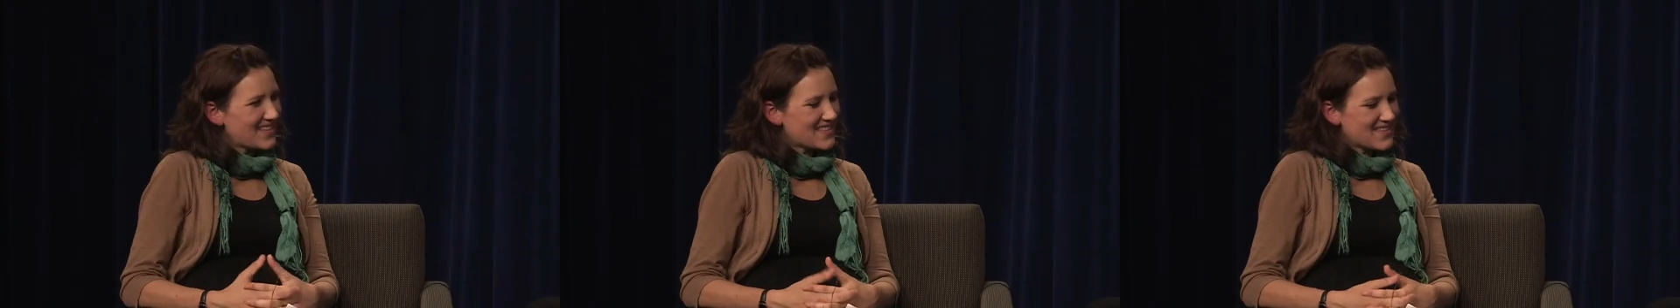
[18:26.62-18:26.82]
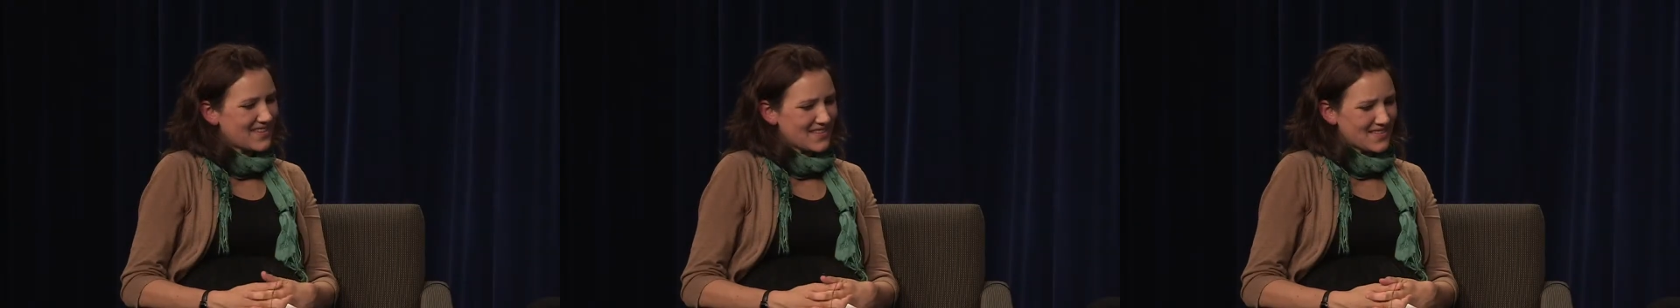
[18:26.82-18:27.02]

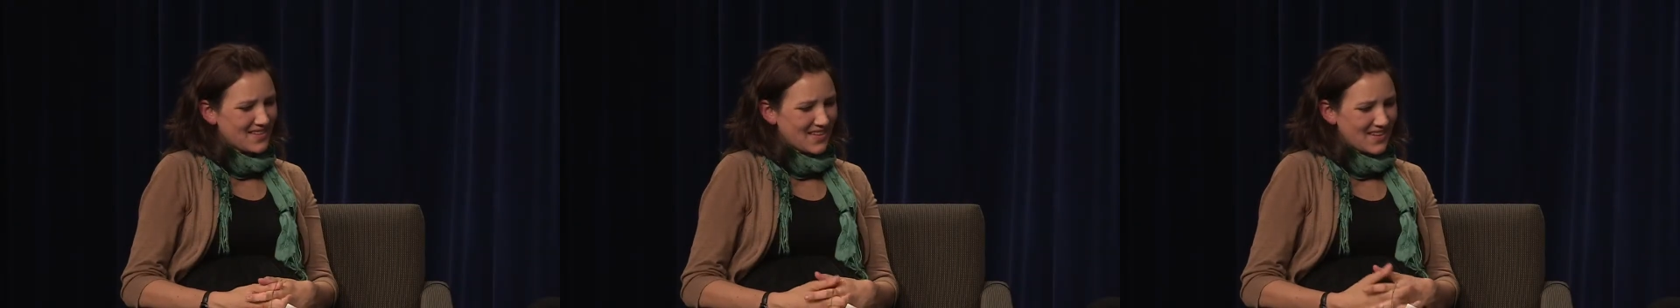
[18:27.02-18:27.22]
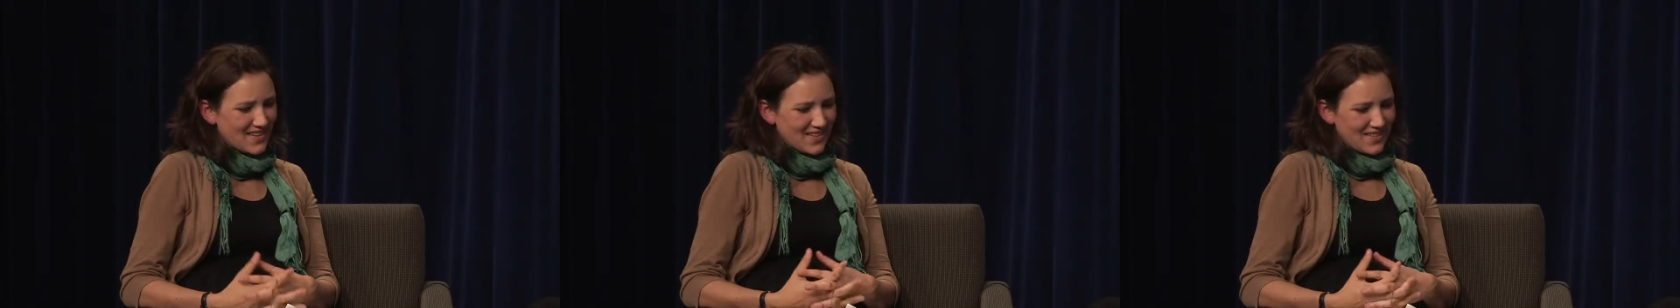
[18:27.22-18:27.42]
it sounds
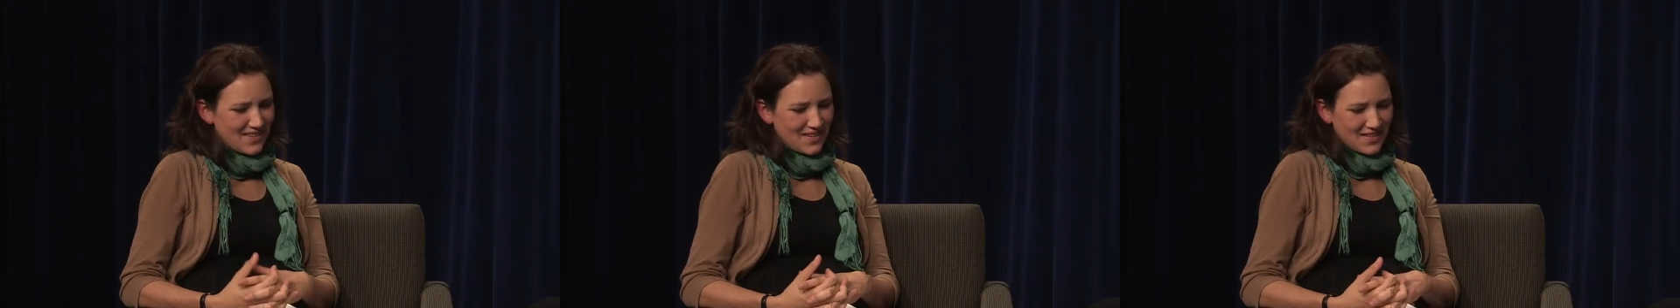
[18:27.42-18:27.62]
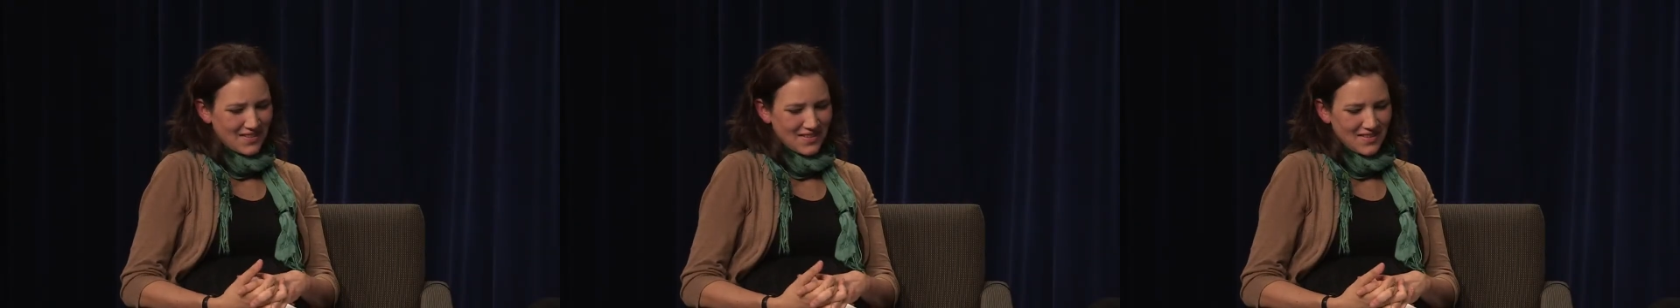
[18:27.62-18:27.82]
like
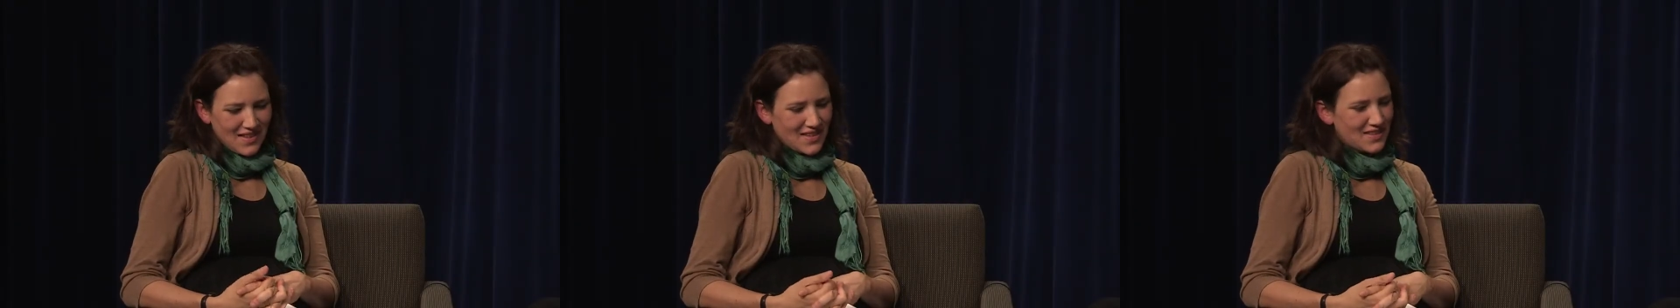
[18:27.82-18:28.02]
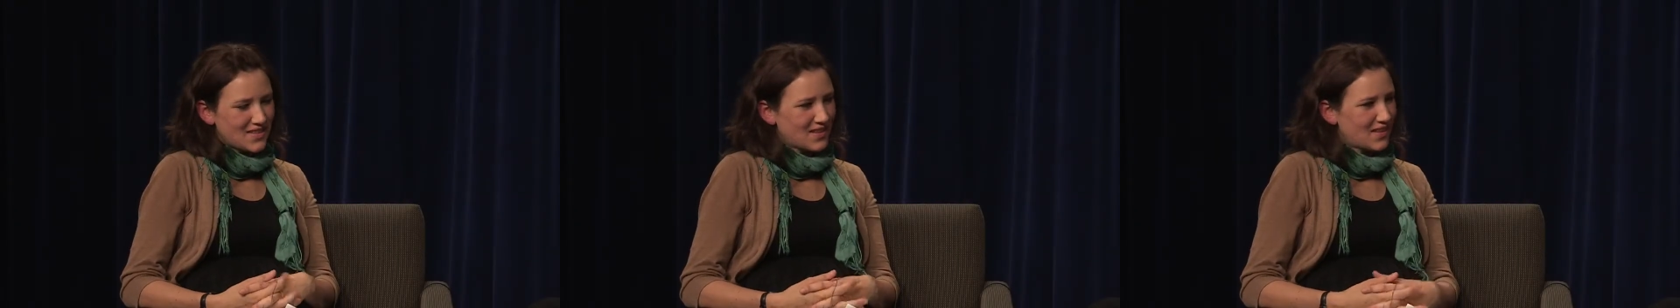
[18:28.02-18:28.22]
along the
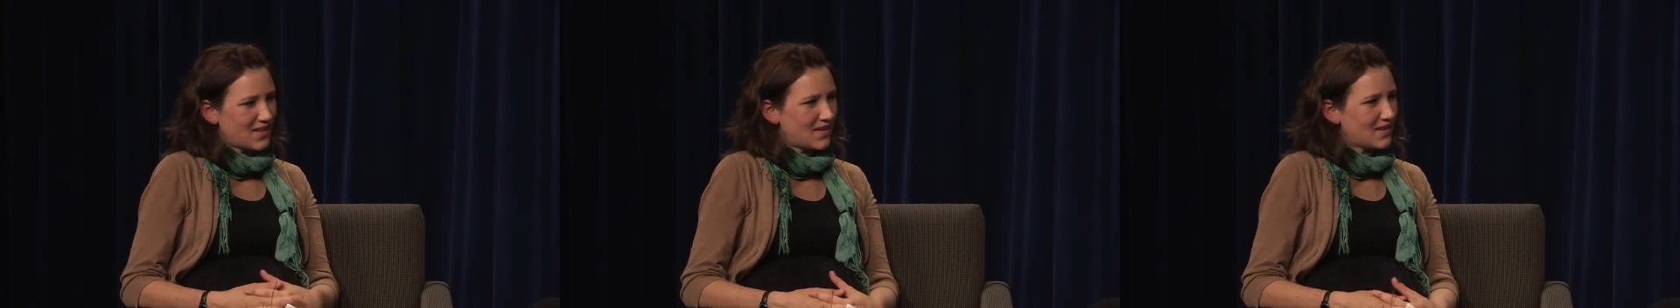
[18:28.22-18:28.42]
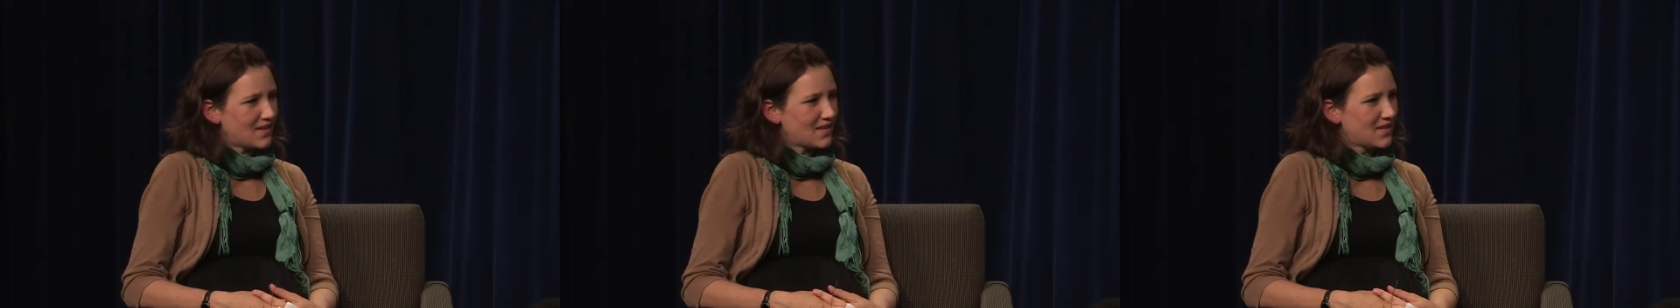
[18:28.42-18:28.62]
lines of
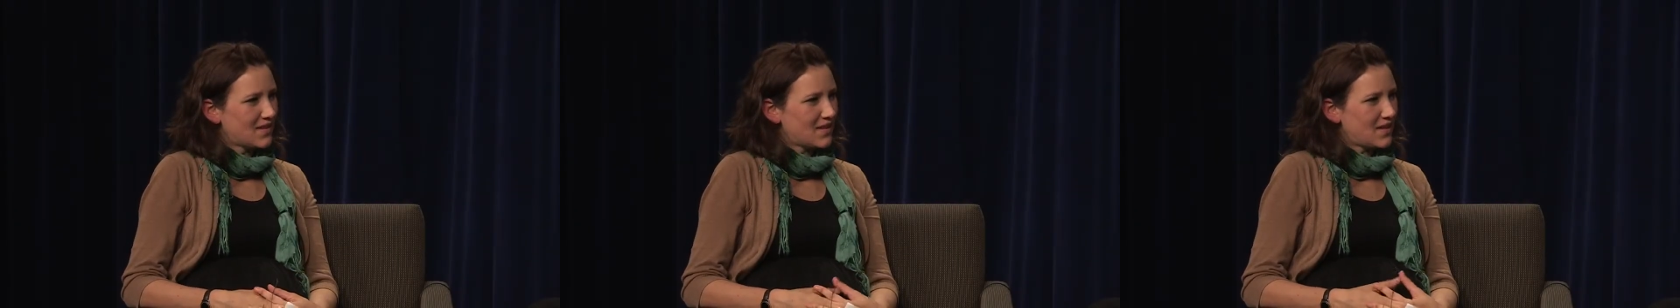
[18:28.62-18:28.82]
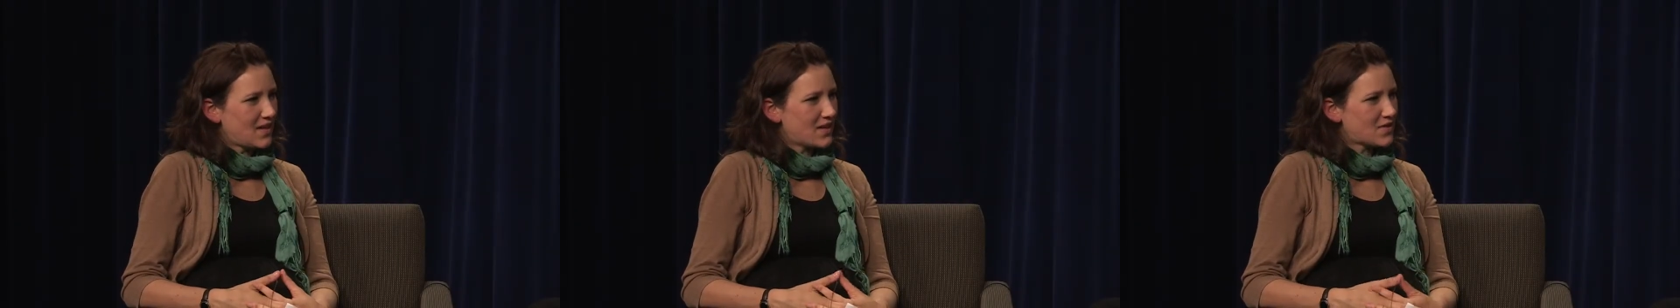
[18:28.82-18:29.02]
the
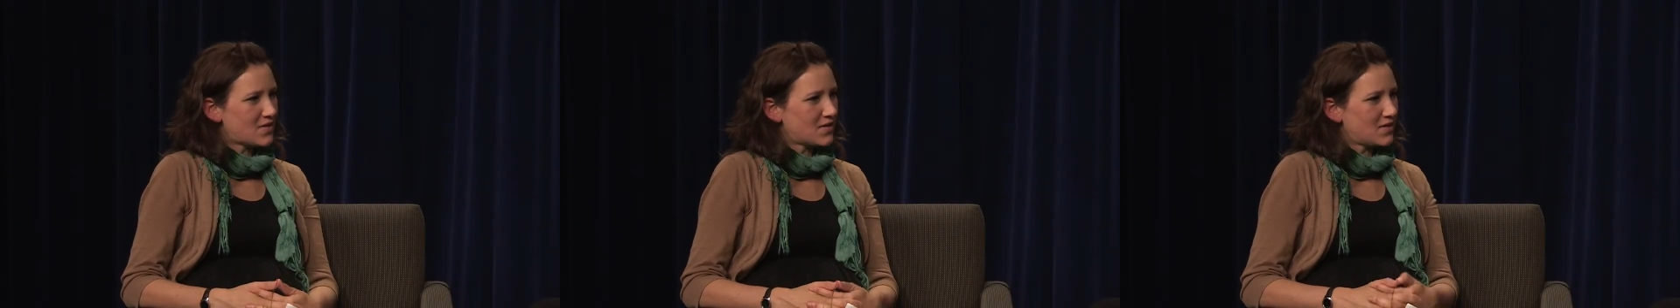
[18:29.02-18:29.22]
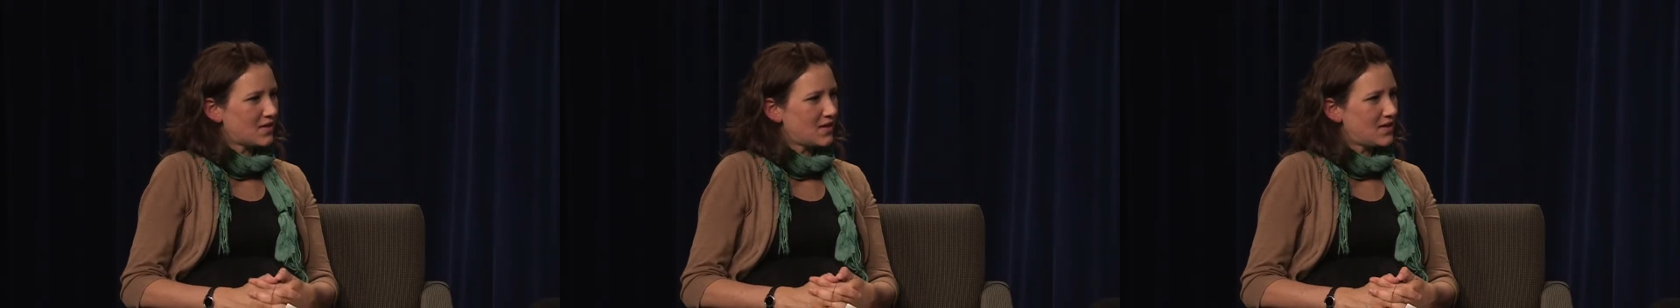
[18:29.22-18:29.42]

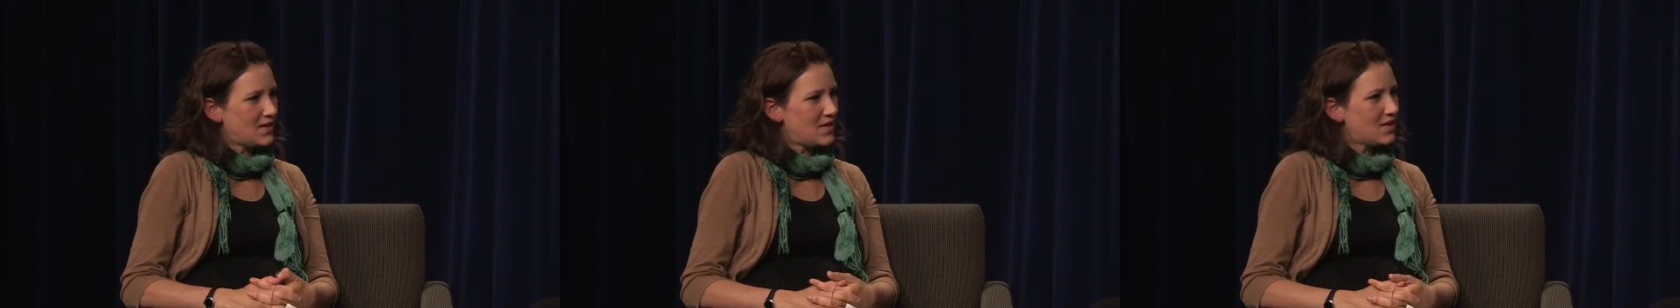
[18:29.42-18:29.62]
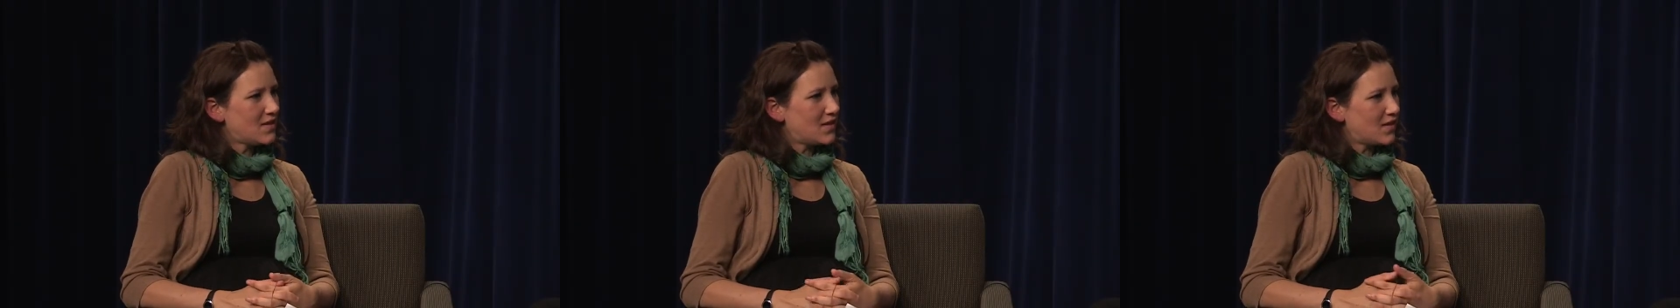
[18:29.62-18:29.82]
national
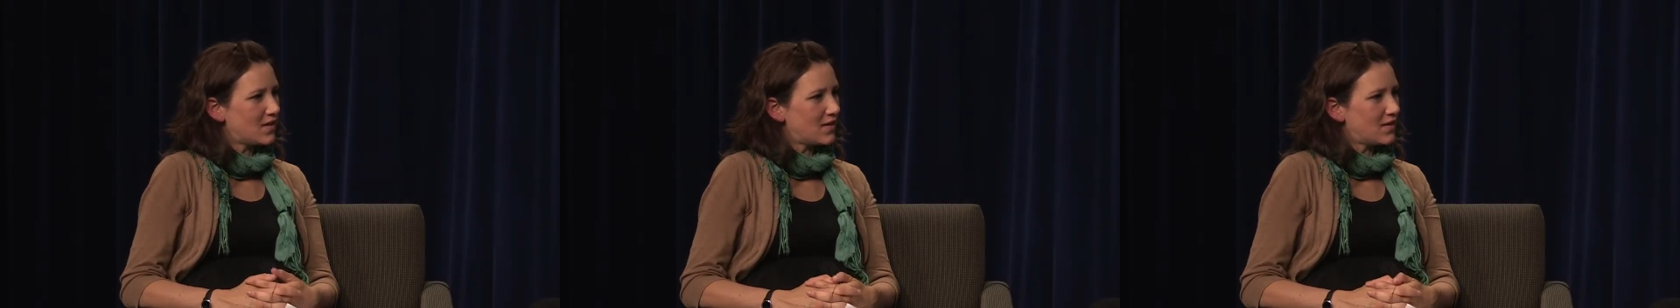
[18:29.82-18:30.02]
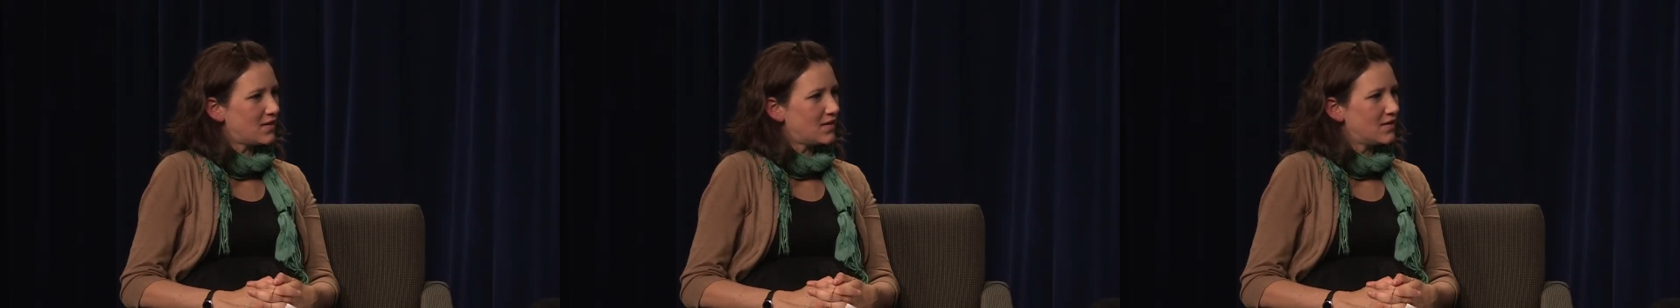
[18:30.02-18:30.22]
ID
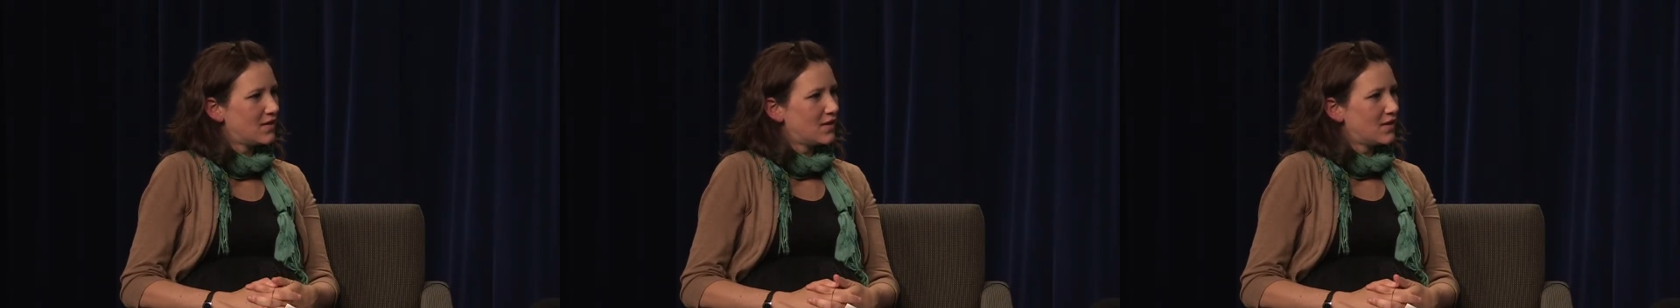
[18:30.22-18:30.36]
card,